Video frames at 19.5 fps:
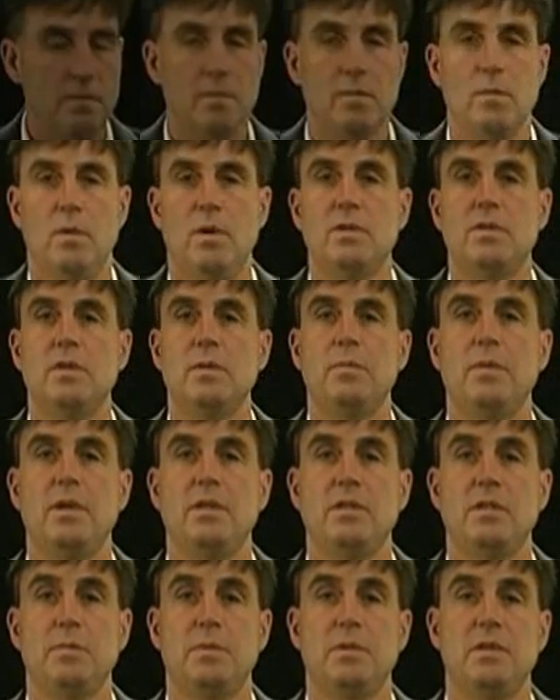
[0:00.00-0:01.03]
Once the
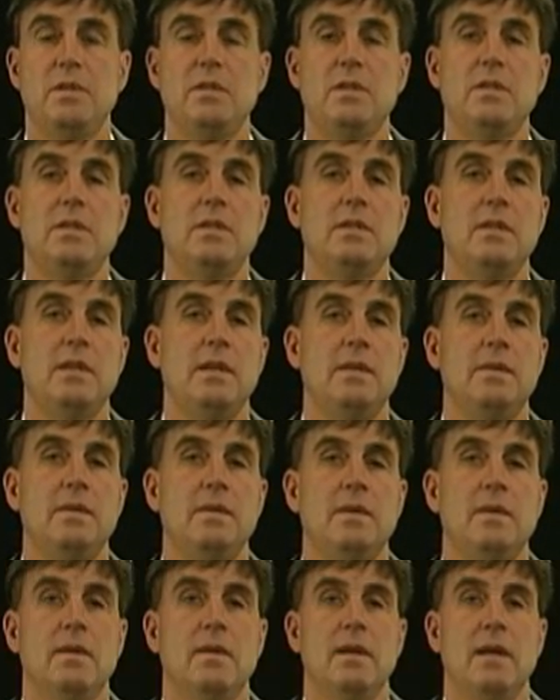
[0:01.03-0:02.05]
bridge is positioned,
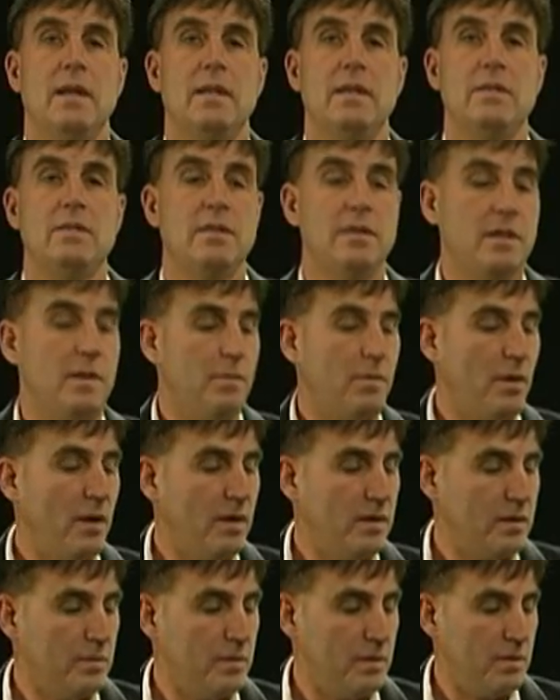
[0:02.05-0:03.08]
at least in the
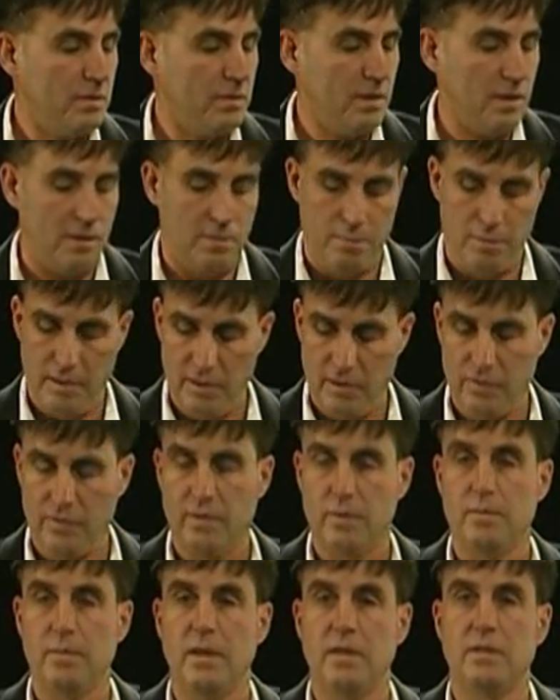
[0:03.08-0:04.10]
approximate place
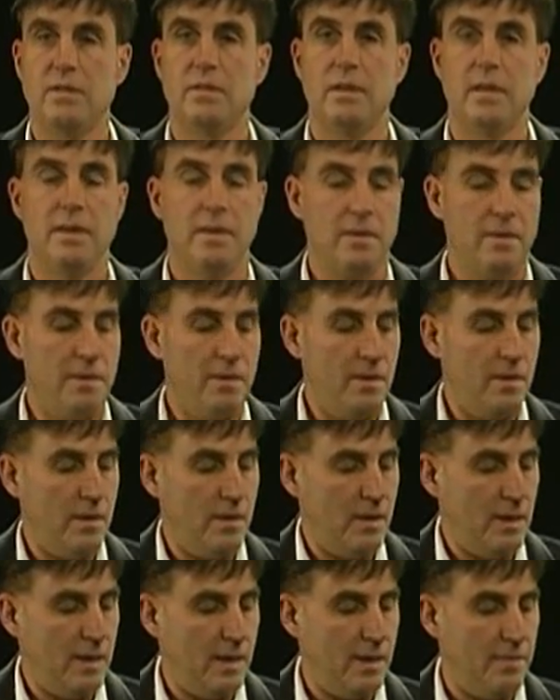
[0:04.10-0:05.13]
from measuring,
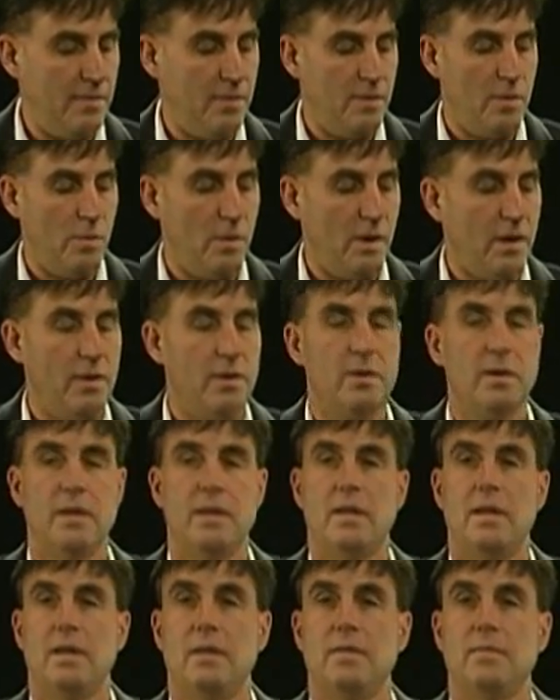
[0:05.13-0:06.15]
The way you
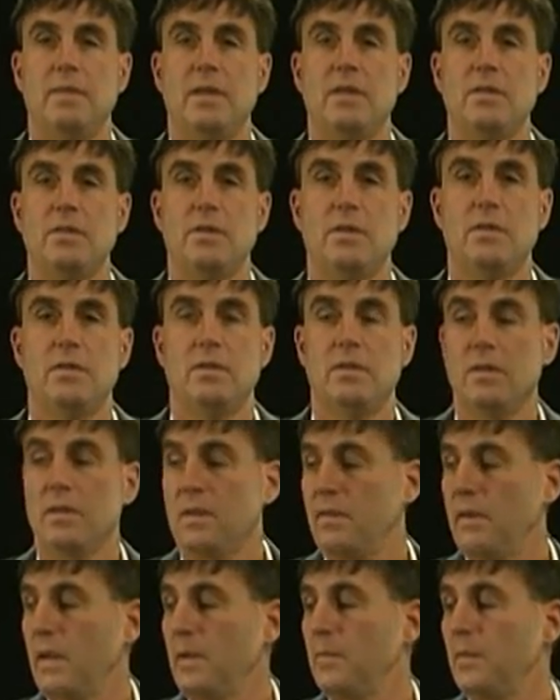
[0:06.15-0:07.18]
can make sure it's in the
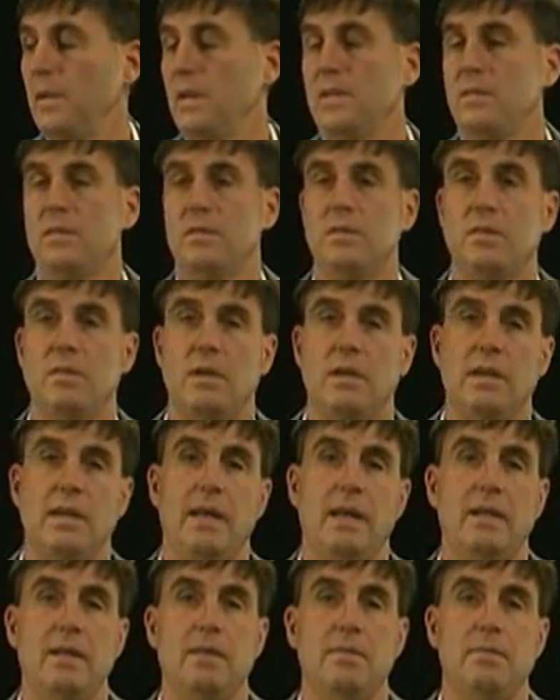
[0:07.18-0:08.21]
correct place is,
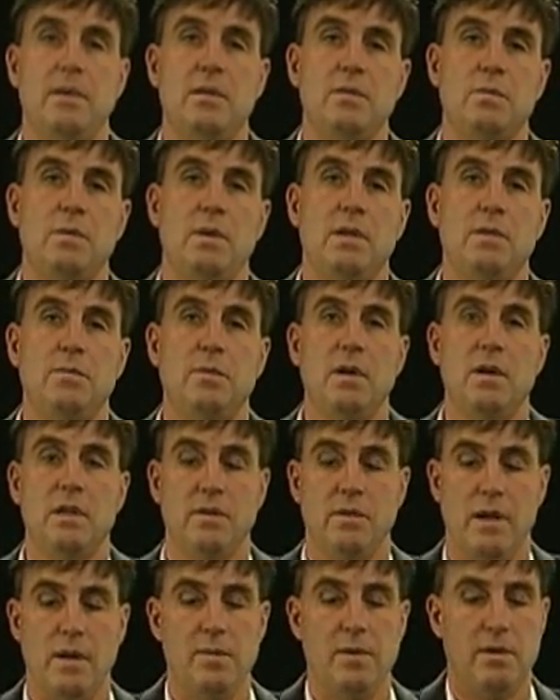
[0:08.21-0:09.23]
again, the best way is probably to
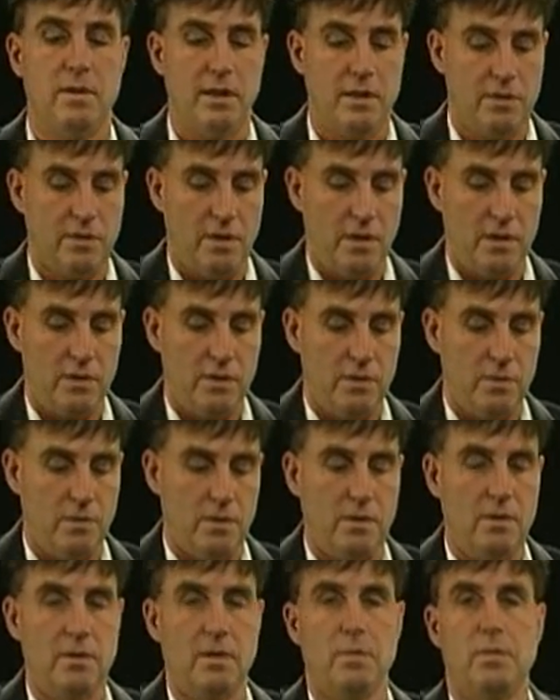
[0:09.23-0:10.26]
grab your electronic
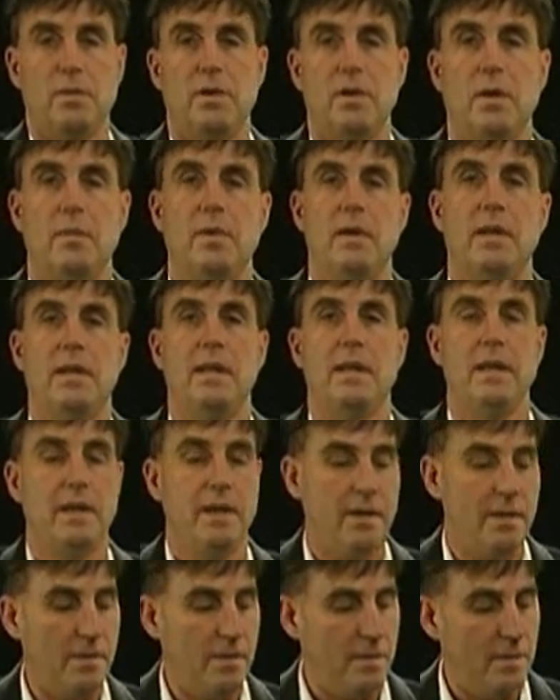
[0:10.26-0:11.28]
tuner. I'll put it on my knee
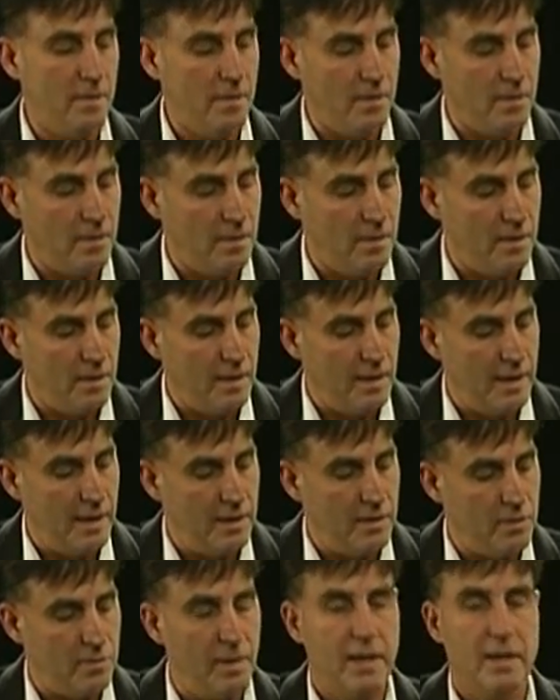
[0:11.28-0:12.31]
here.
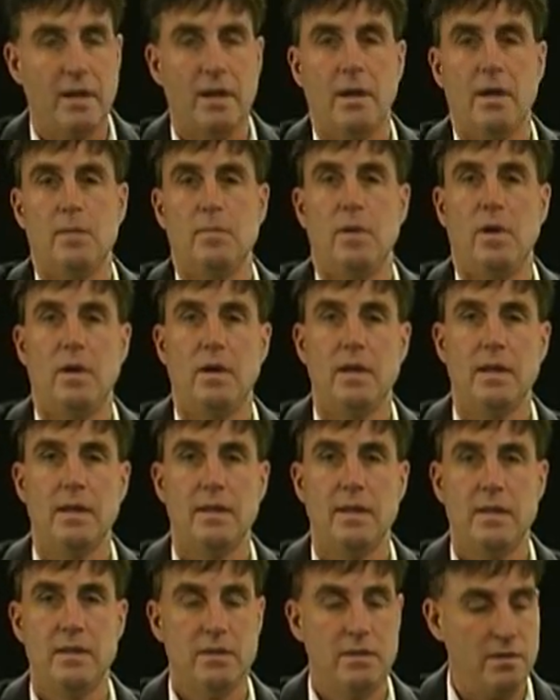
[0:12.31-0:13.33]
And you make a harmonic.
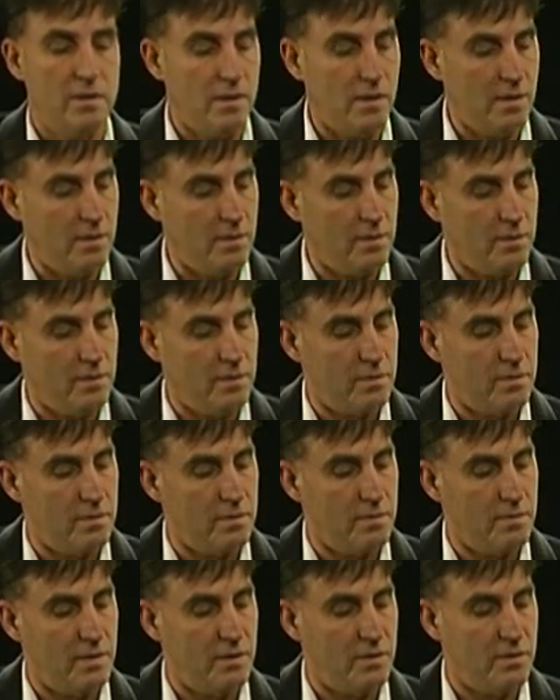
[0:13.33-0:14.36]
That's
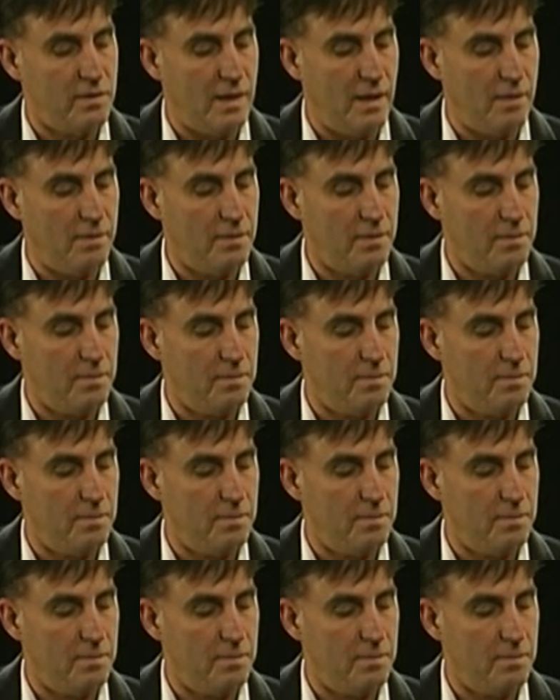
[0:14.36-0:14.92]
this sound.